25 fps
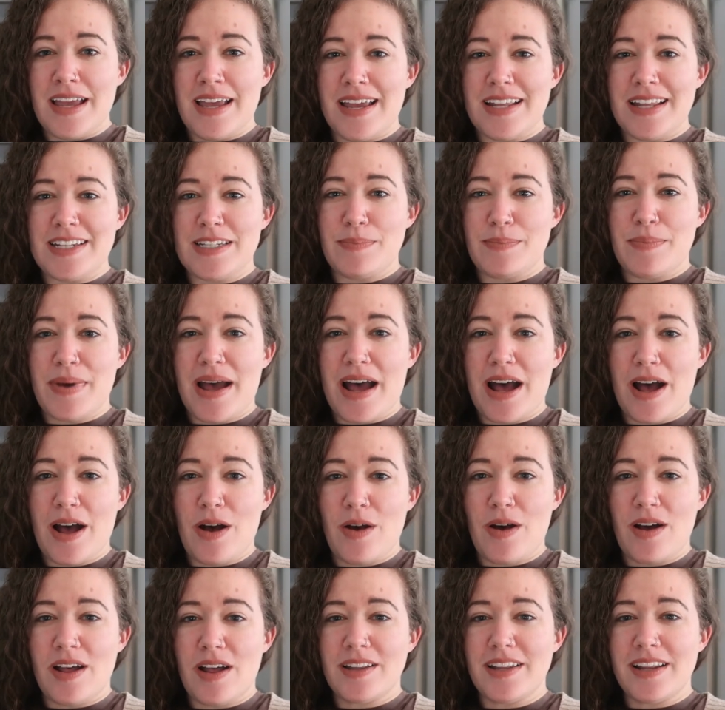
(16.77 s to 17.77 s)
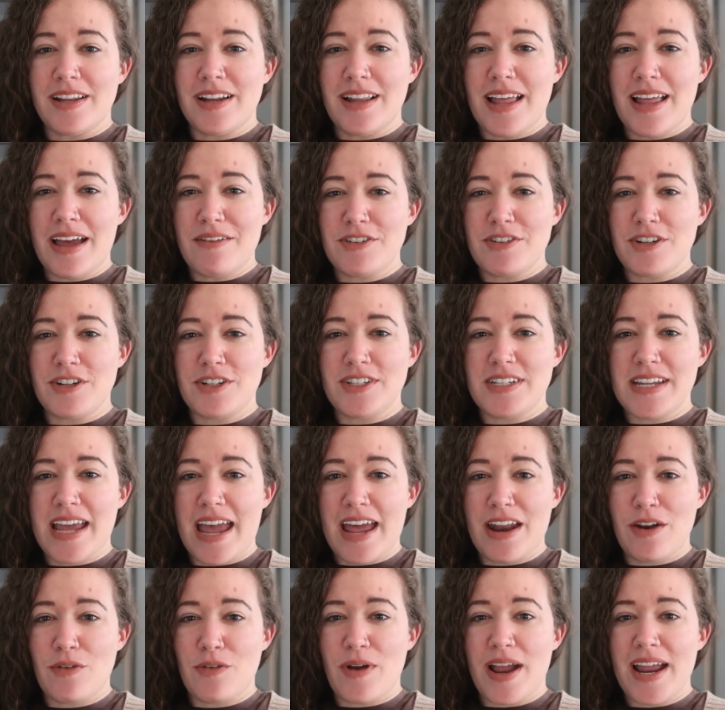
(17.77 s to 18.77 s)
It's about a little after
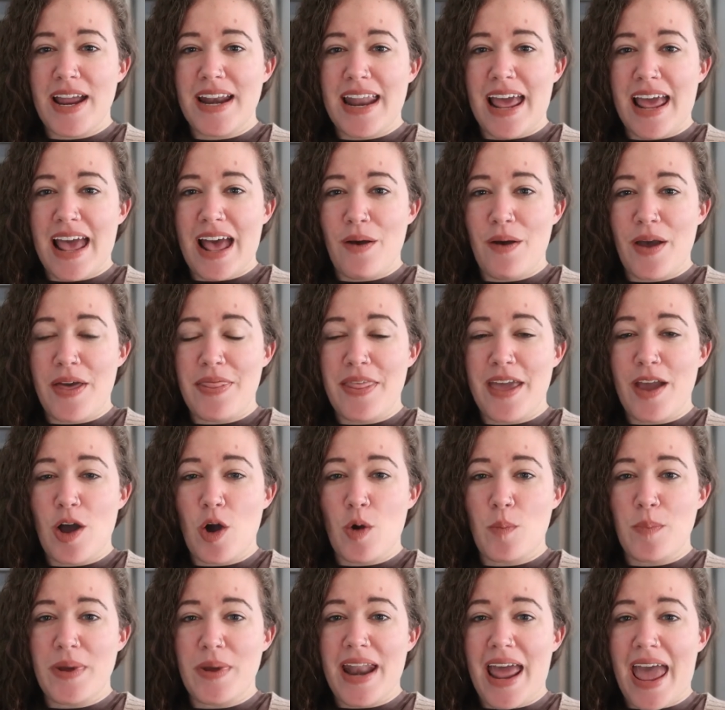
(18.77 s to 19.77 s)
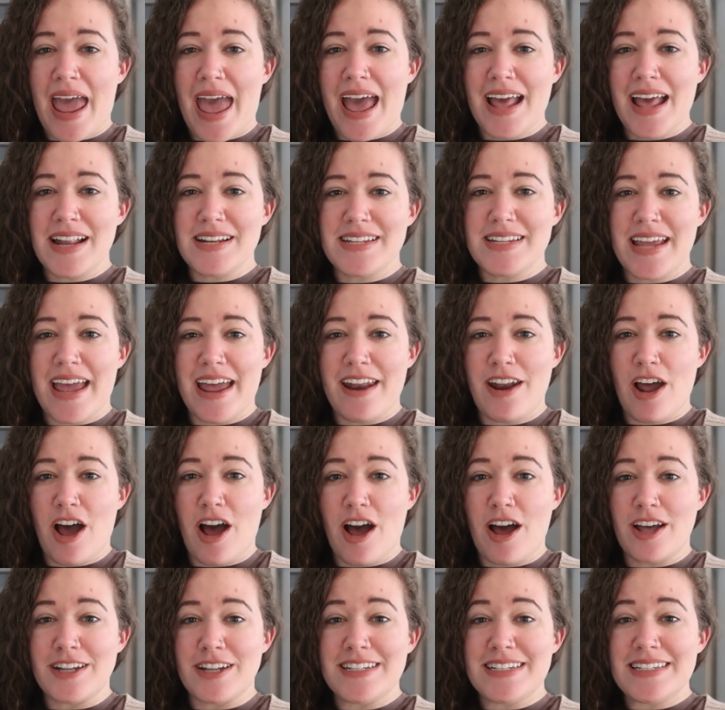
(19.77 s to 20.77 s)
10 right now, and they open at 10
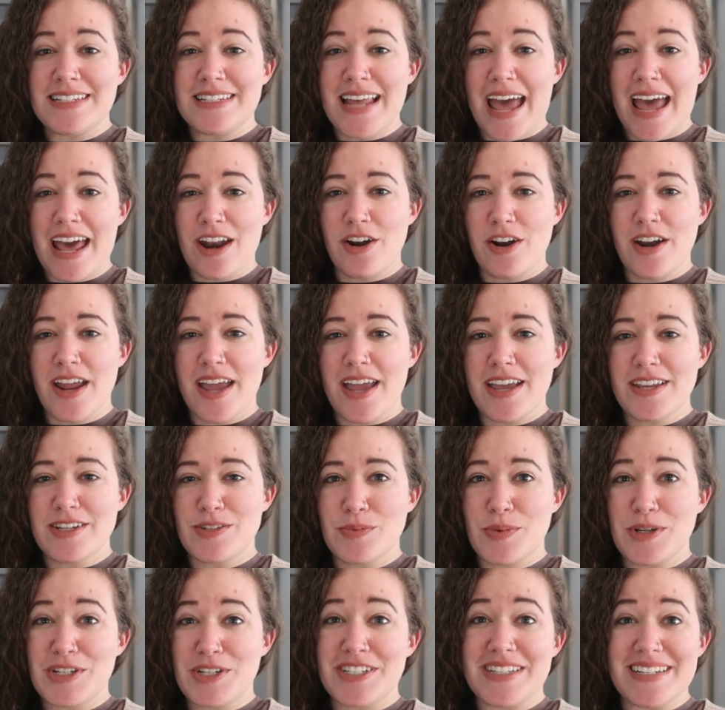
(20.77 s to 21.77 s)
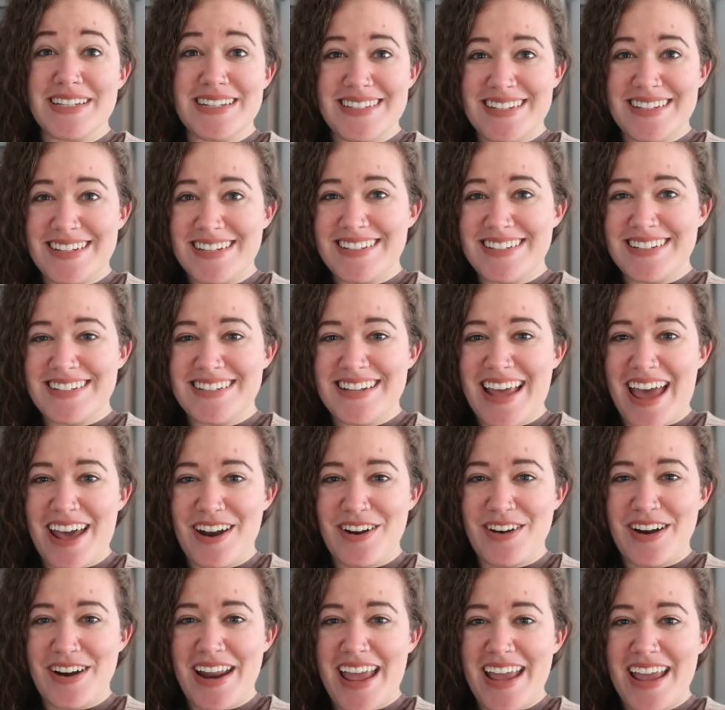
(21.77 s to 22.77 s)
on Saturdays, which this is a
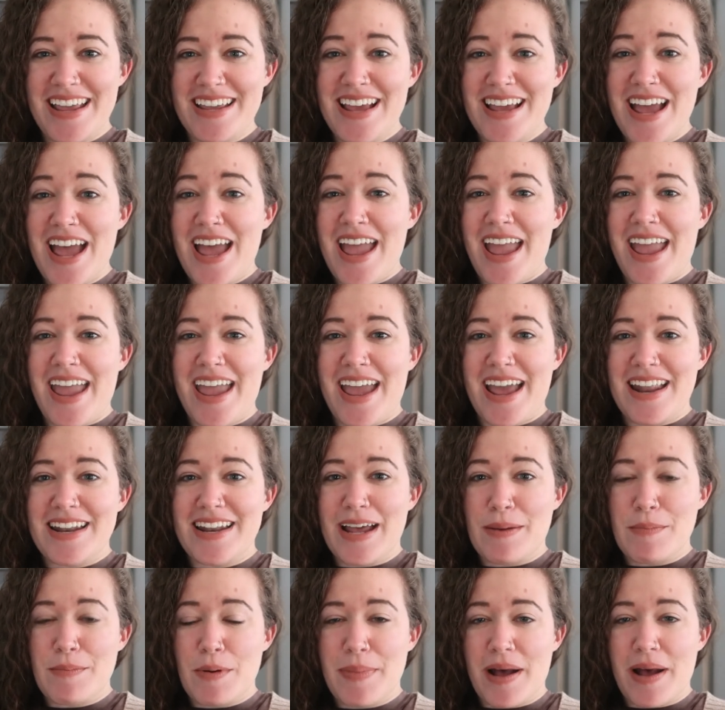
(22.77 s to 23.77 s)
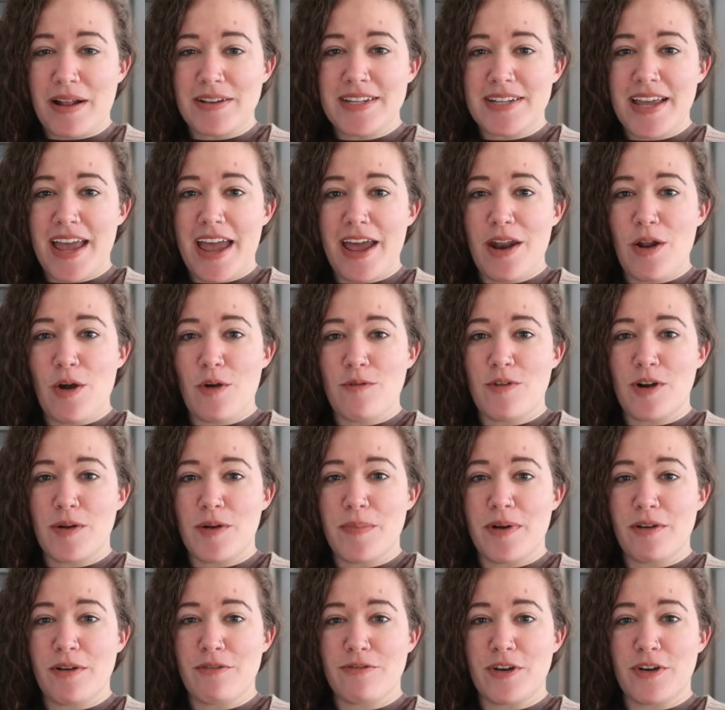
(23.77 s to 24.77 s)
Saturday, and I'm about to head over,
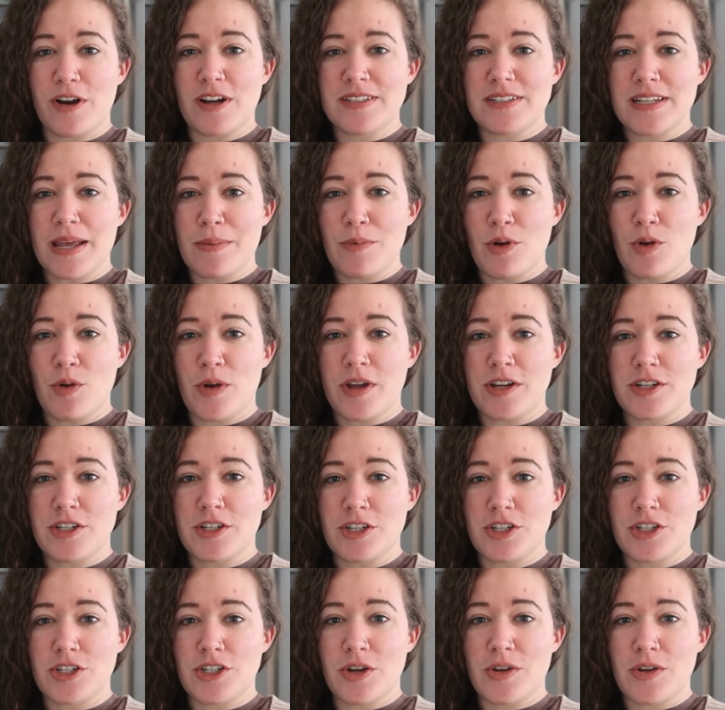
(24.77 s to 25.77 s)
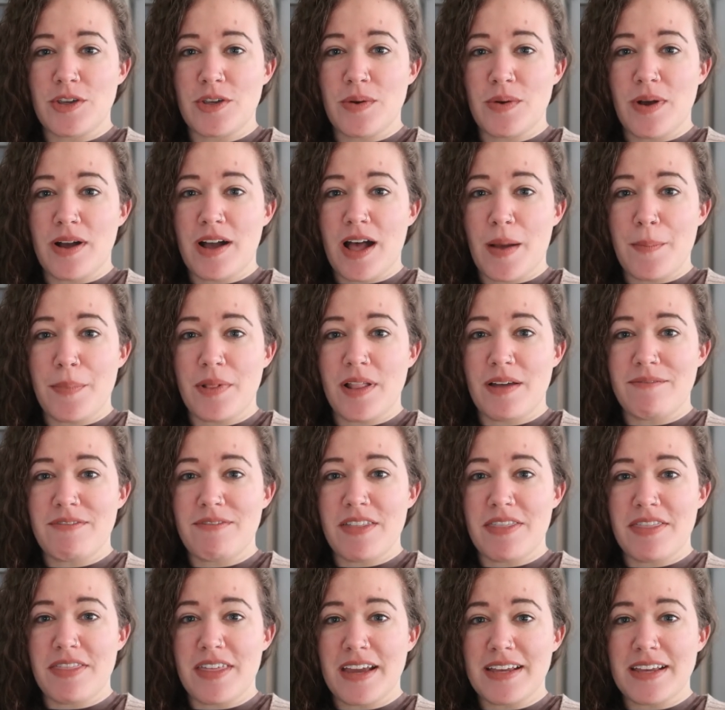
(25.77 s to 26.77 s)
but first I'm going to show you a couple of
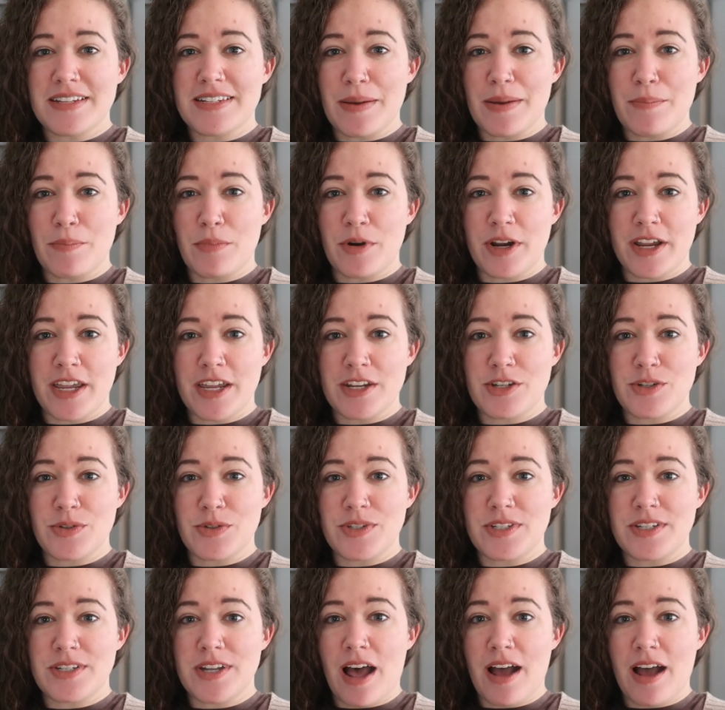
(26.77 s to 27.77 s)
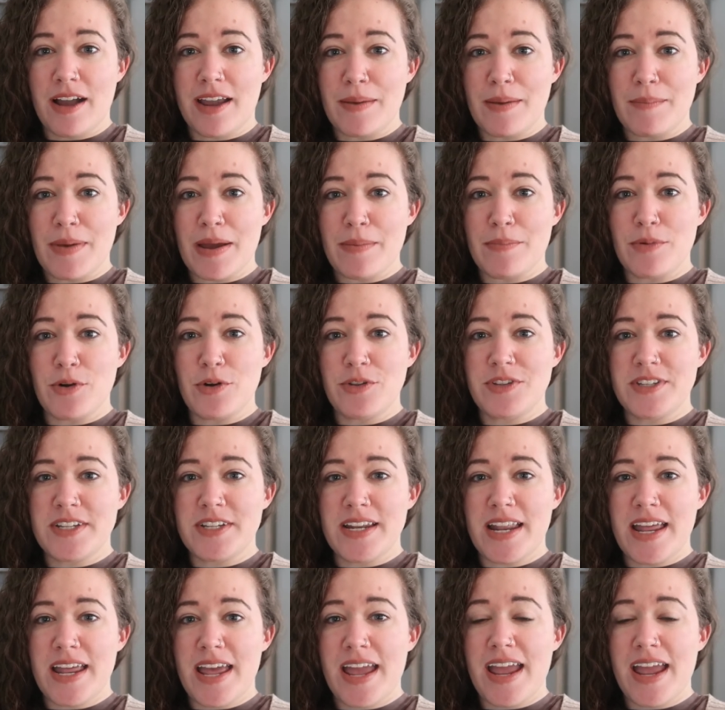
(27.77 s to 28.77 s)
the things I'm bringing to stock in my booth
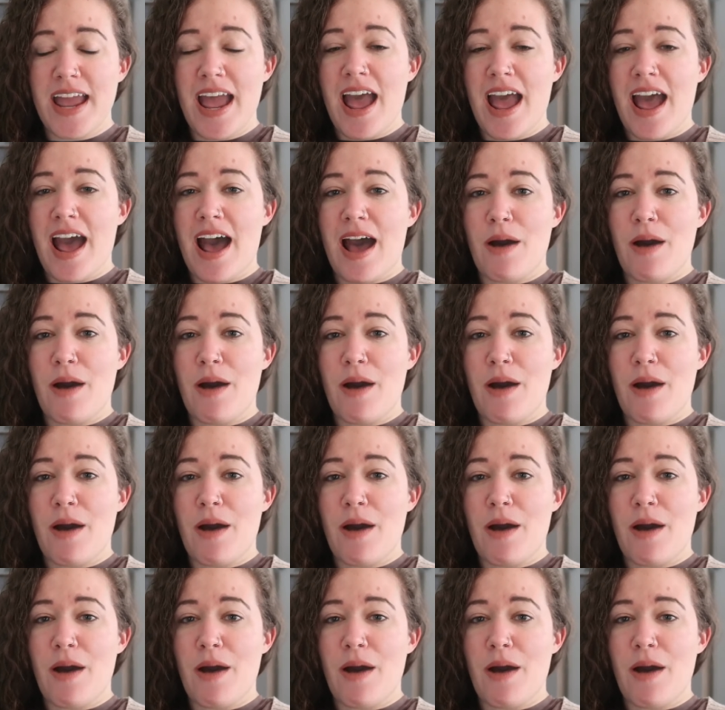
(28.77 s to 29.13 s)
today.